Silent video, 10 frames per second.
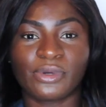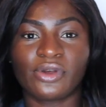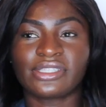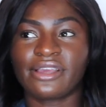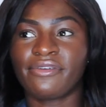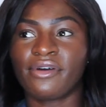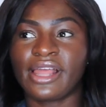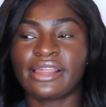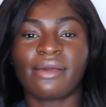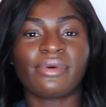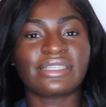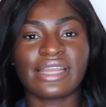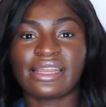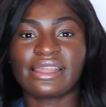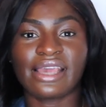because I felt like there wasn't
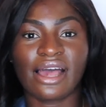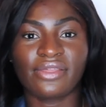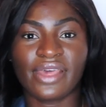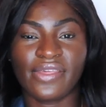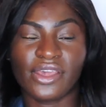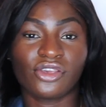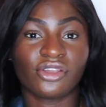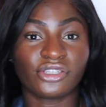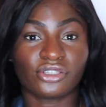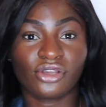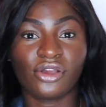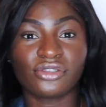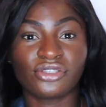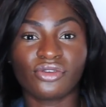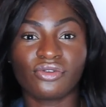anything out there that you can just
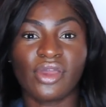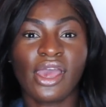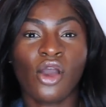go to,